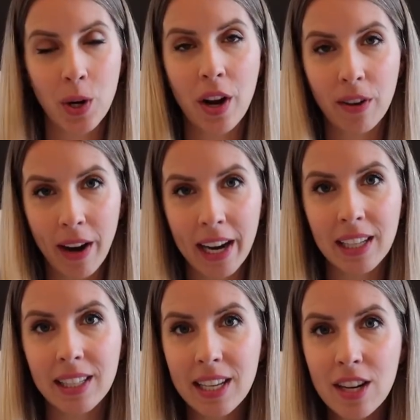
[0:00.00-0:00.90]
her under
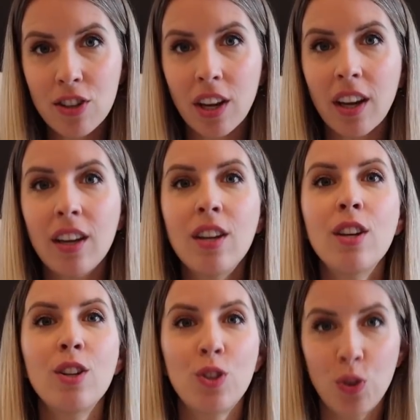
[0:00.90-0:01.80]
anesthesia,
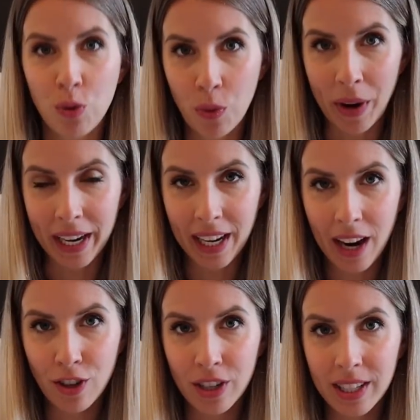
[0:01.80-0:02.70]
do the
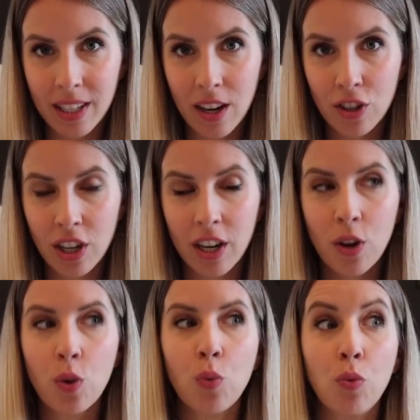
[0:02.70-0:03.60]
radiation
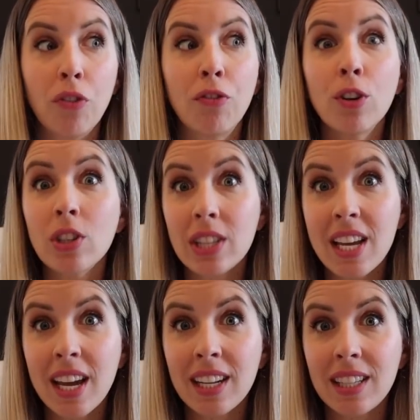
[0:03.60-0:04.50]
session, reverse
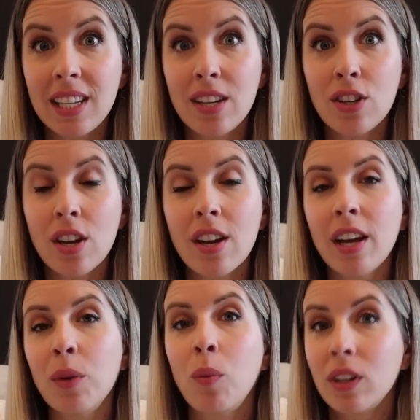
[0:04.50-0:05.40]
the anesthesia,
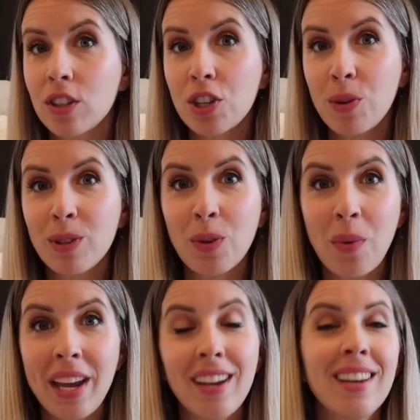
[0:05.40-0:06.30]
and once she was
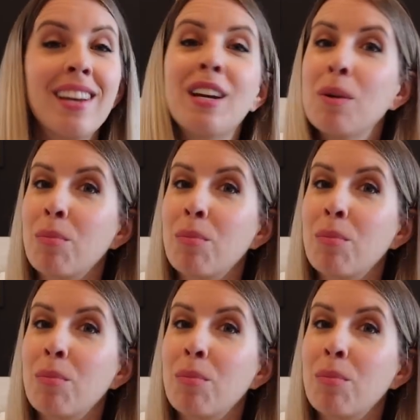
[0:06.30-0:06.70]
awake,